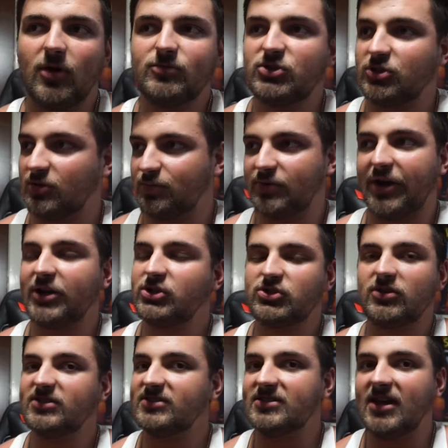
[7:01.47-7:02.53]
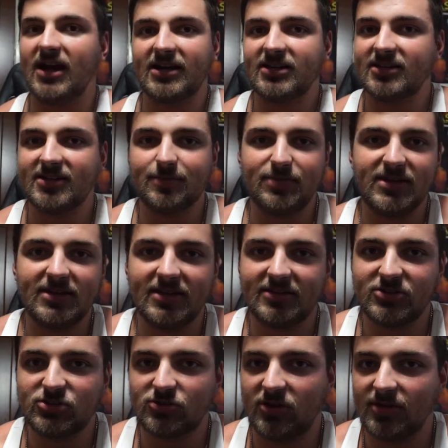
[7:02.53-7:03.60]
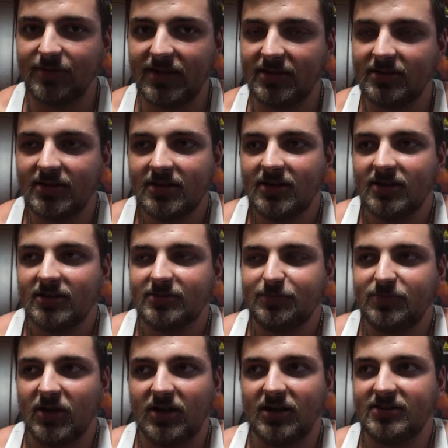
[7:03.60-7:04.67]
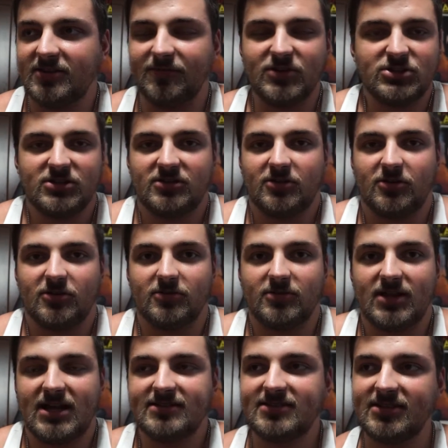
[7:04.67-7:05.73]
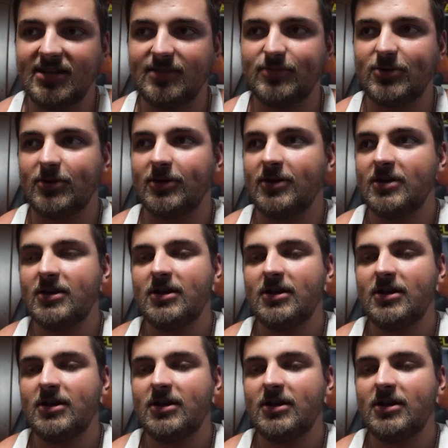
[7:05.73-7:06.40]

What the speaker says: I'm sure Brian Shaw is not going to compete in the strongman division in Arnold Classic anymore.